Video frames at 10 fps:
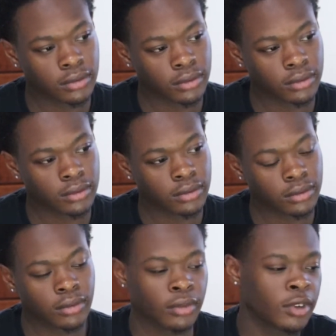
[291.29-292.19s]
whenever, I
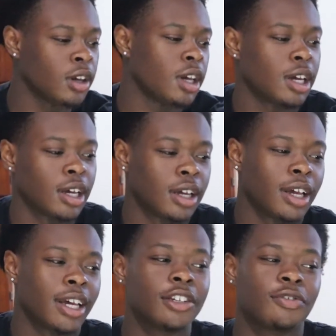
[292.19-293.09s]
can't let a broke bitch.
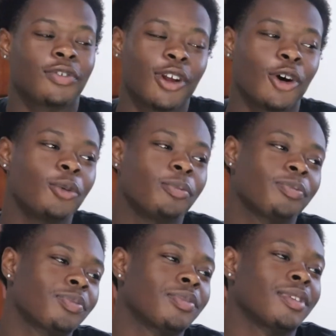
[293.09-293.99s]
His flow,
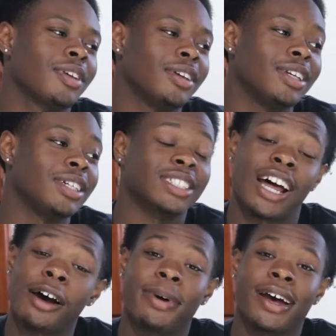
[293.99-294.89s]
it's
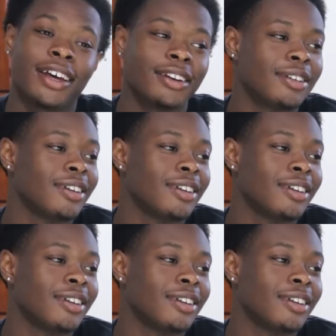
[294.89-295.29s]
not bad,